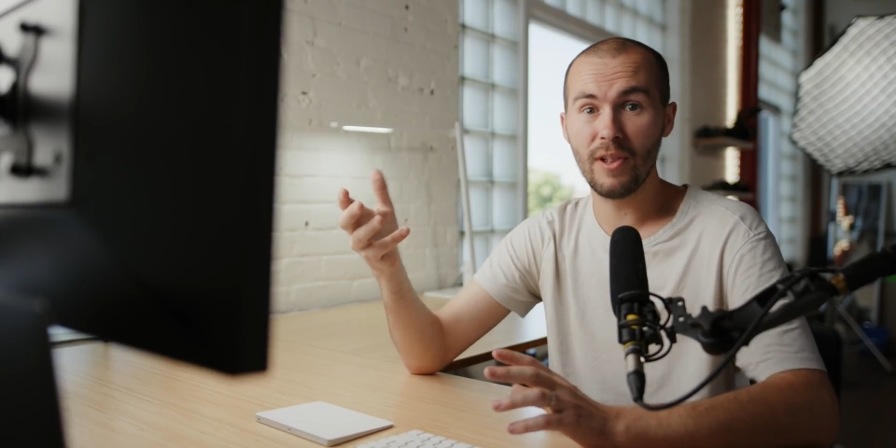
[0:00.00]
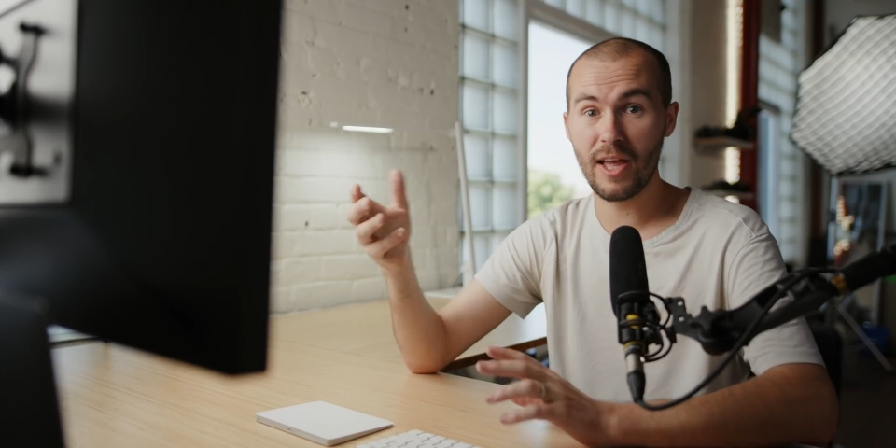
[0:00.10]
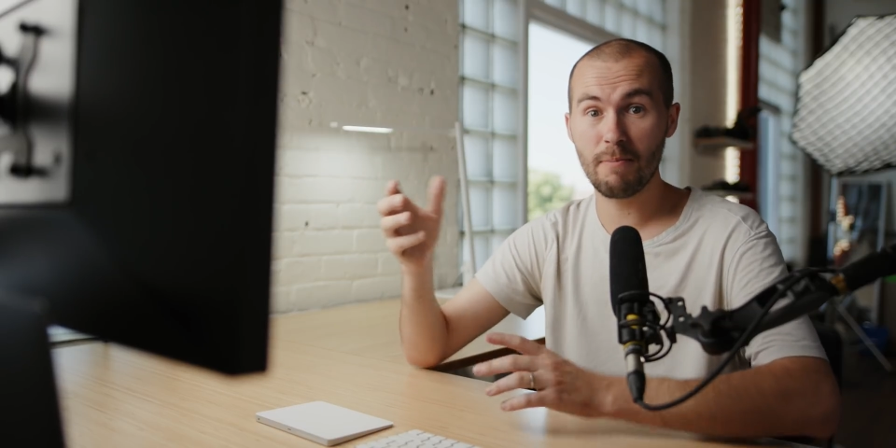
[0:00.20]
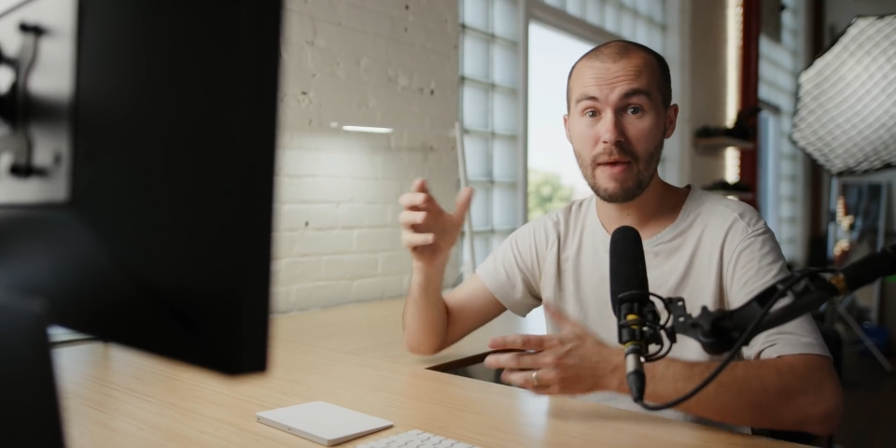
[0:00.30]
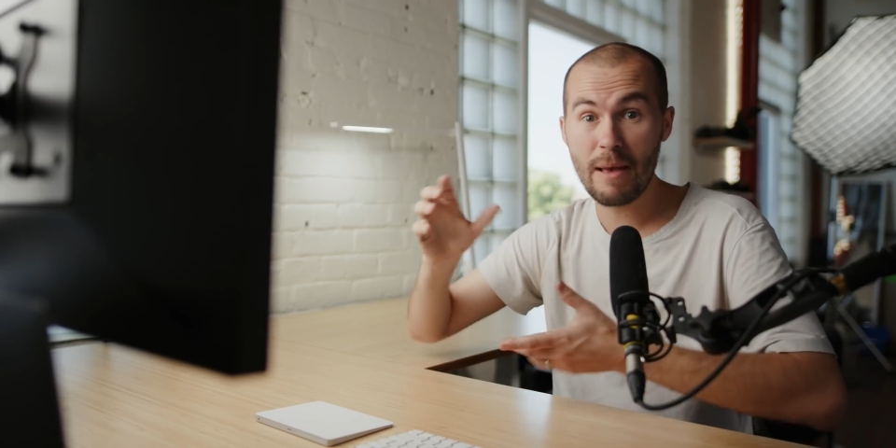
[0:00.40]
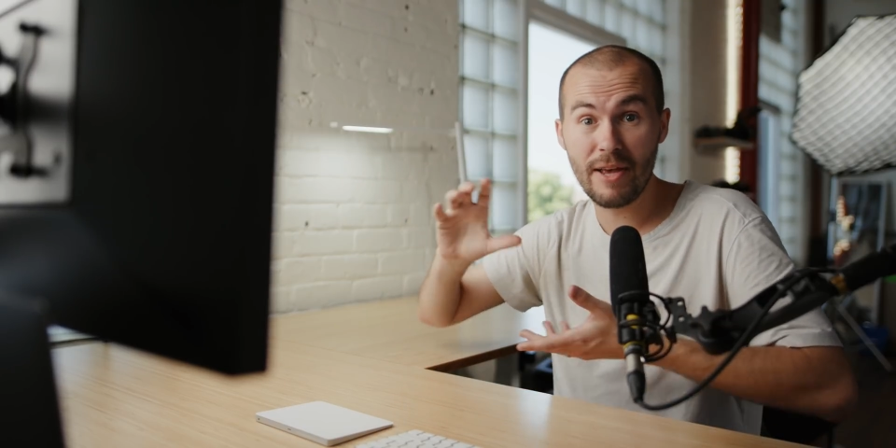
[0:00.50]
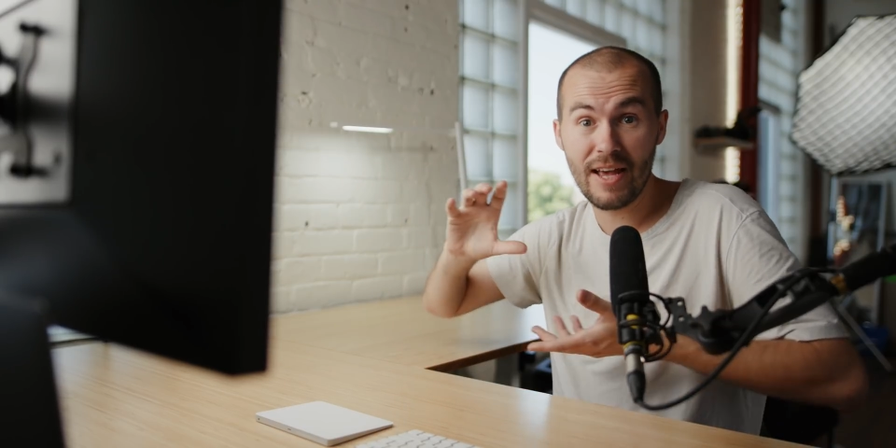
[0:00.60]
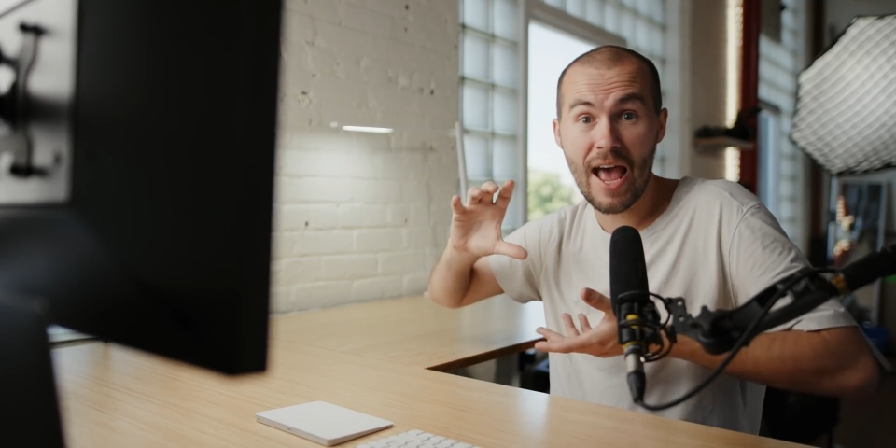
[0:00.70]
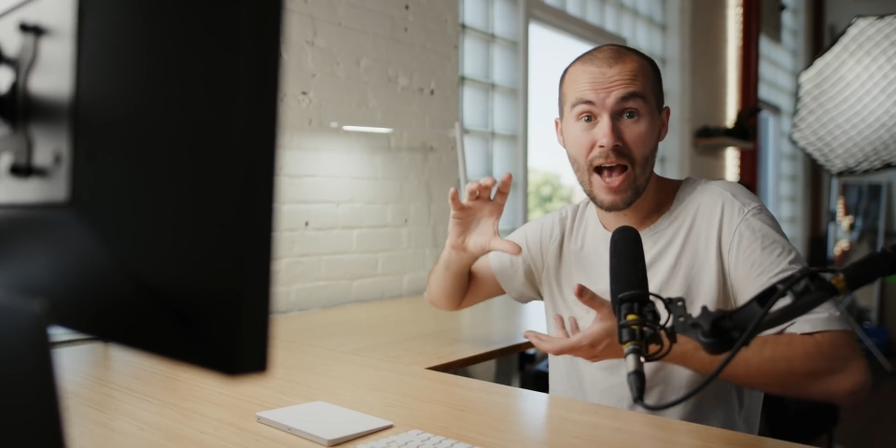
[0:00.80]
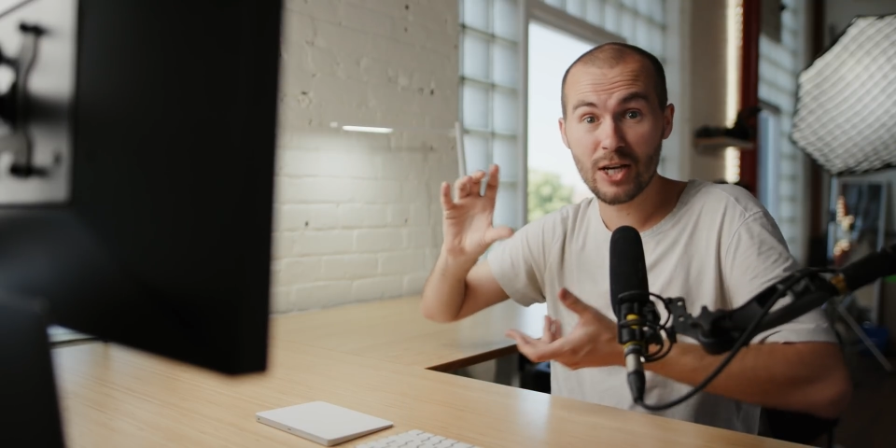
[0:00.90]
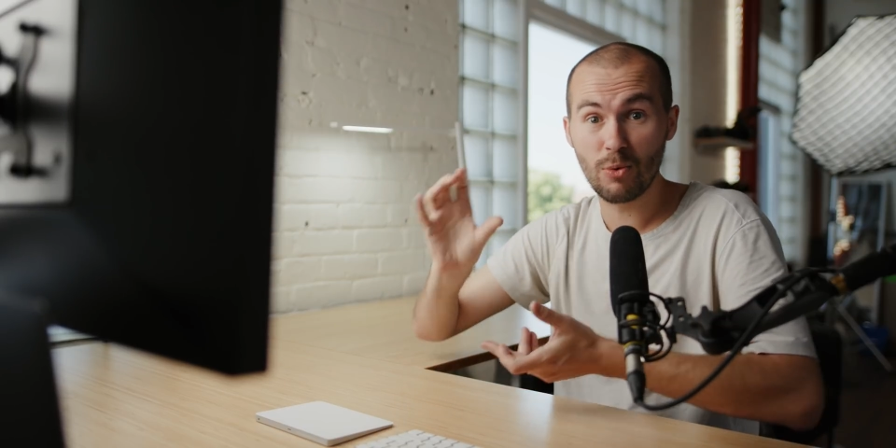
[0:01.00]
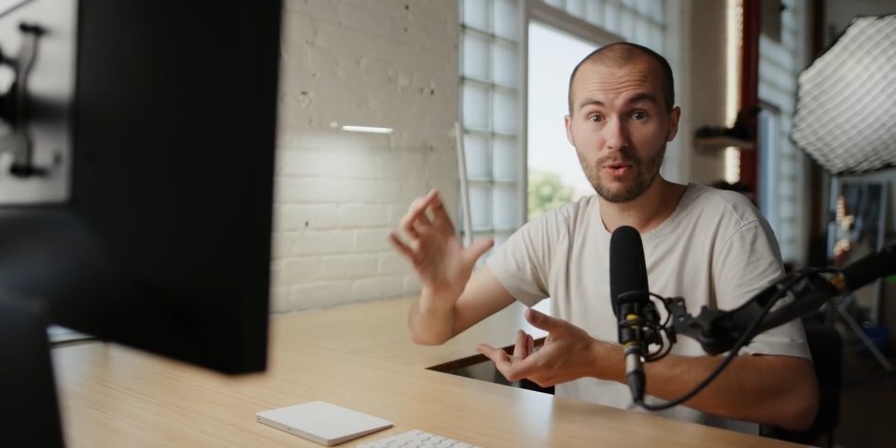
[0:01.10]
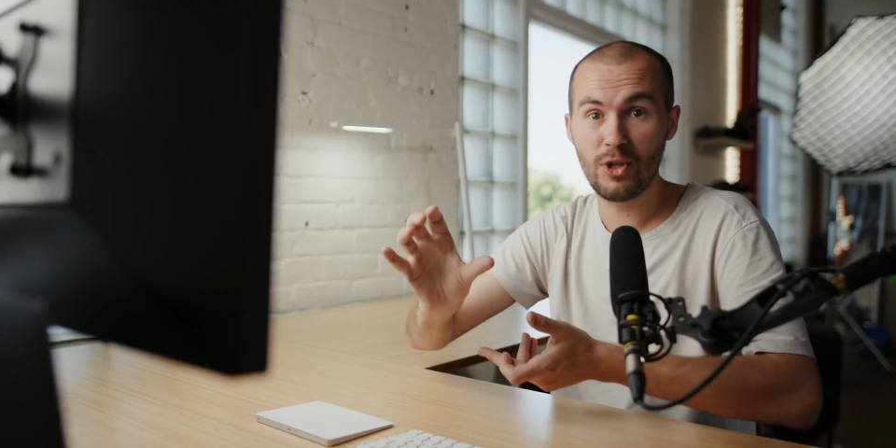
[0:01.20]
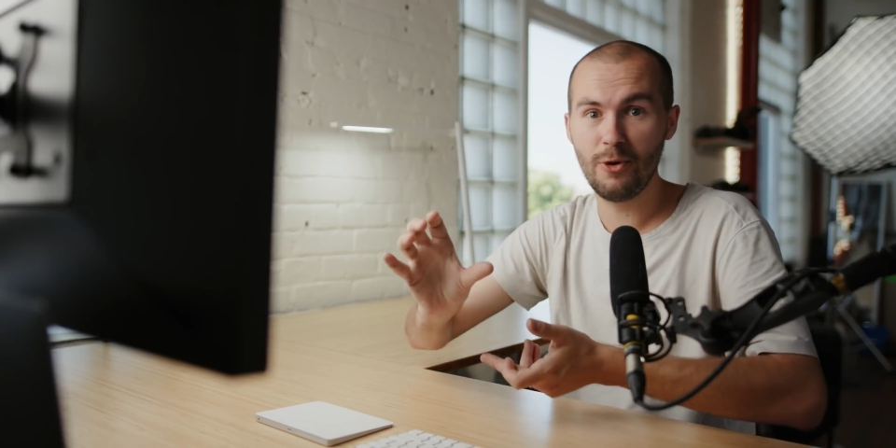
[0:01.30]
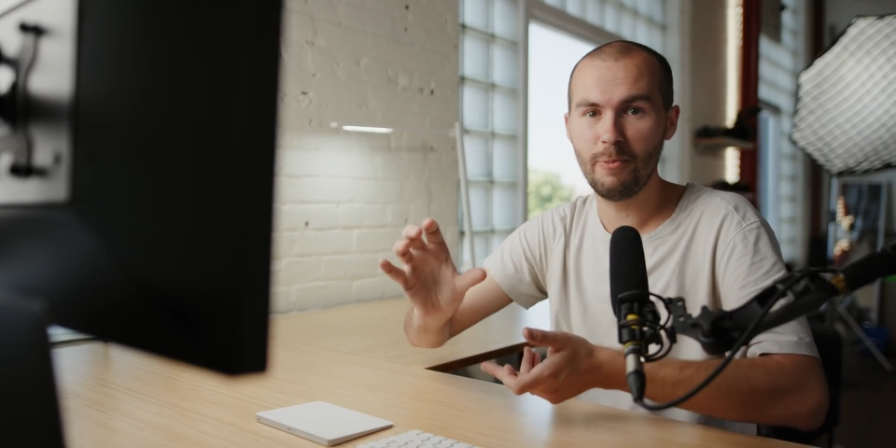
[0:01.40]
like maybe an
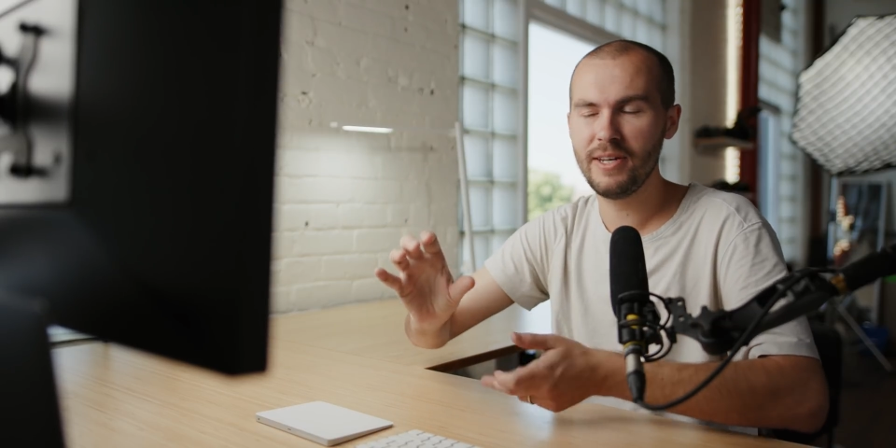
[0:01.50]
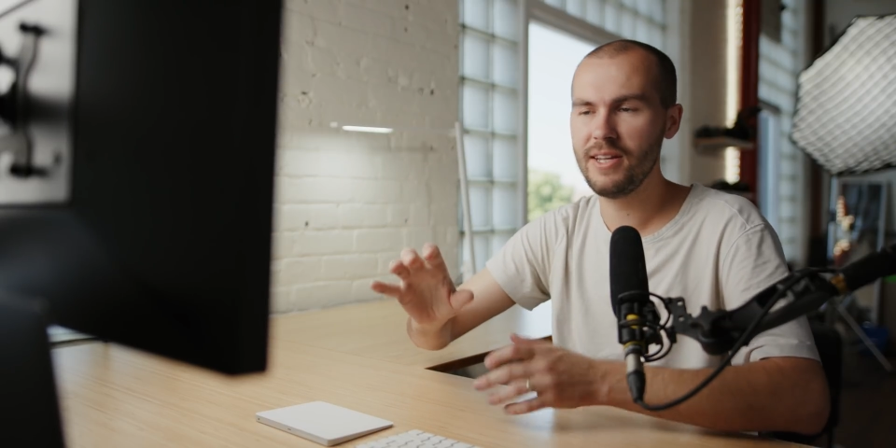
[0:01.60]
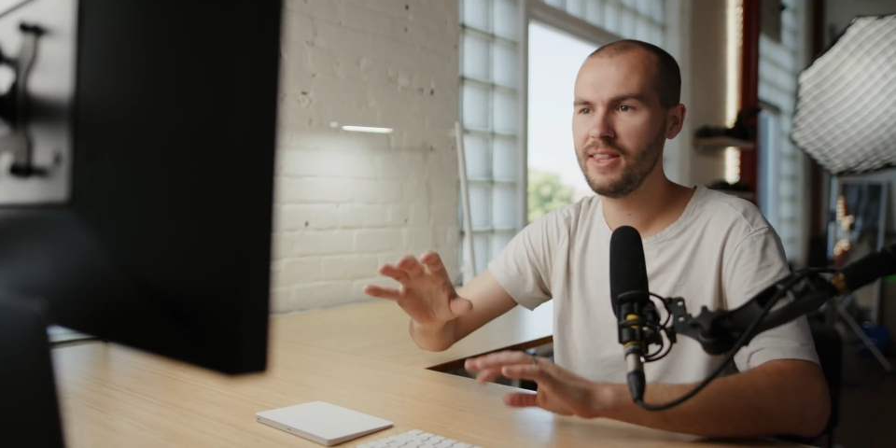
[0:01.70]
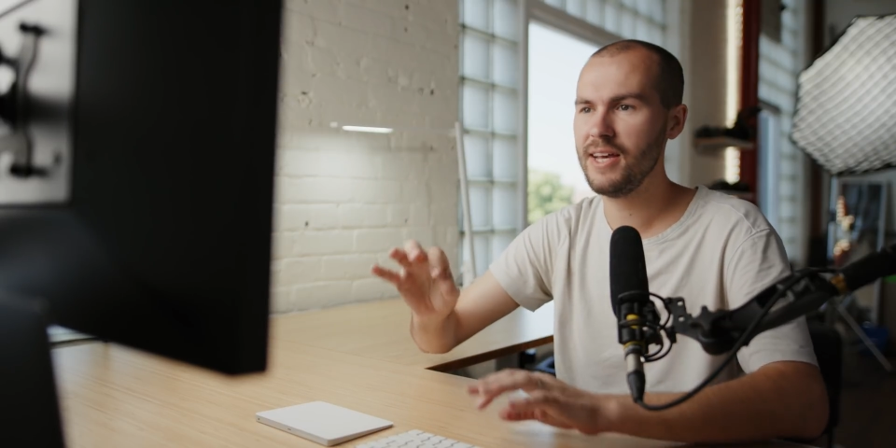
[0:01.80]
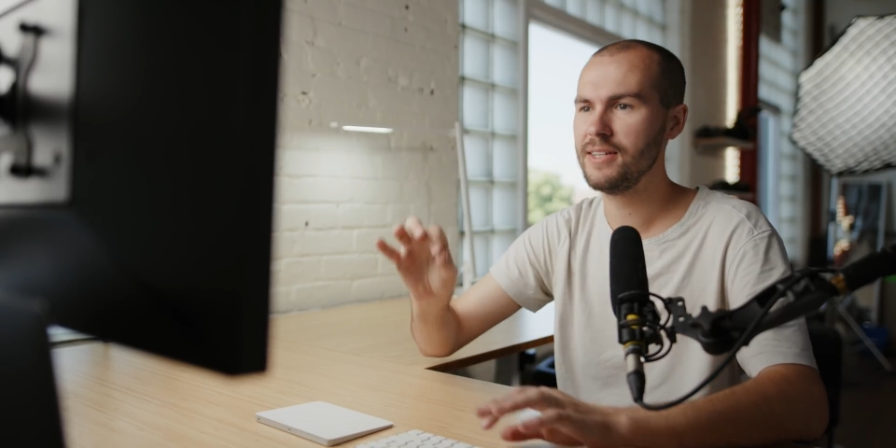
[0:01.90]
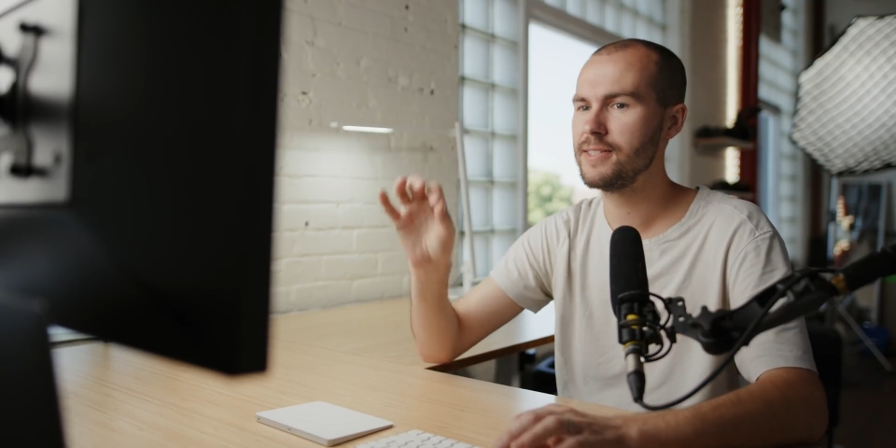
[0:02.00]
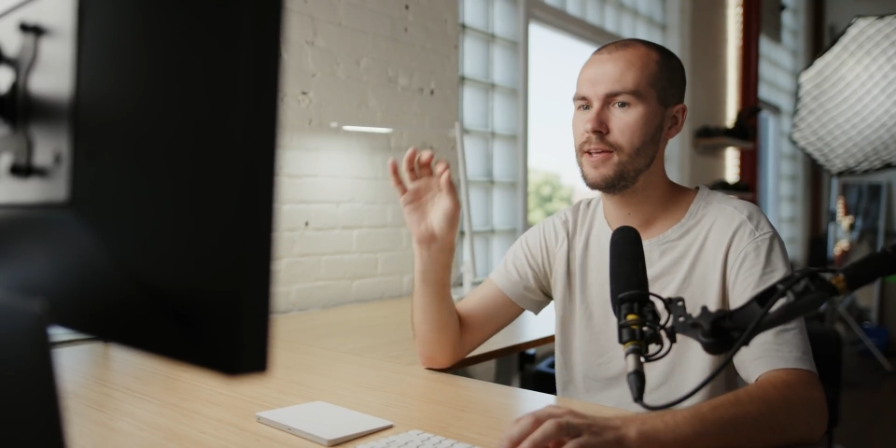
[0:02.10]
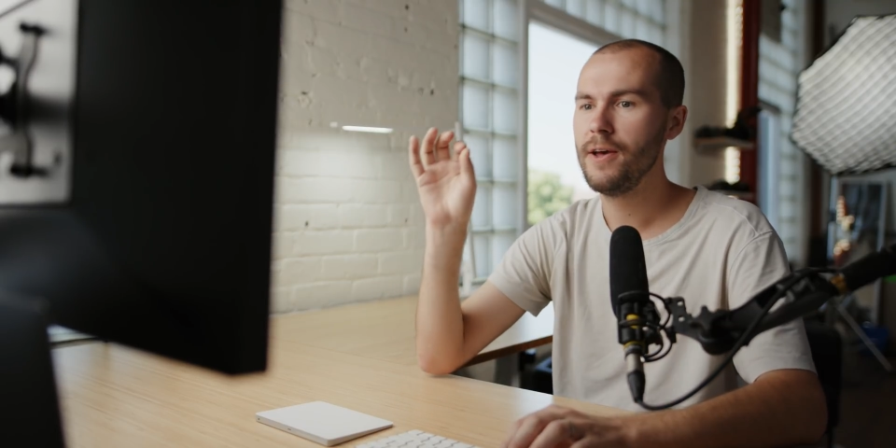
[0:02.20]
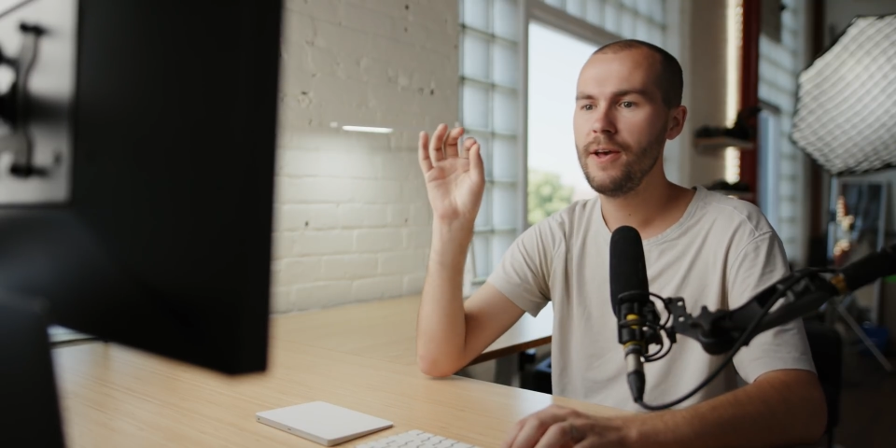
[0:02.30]
actual human did this,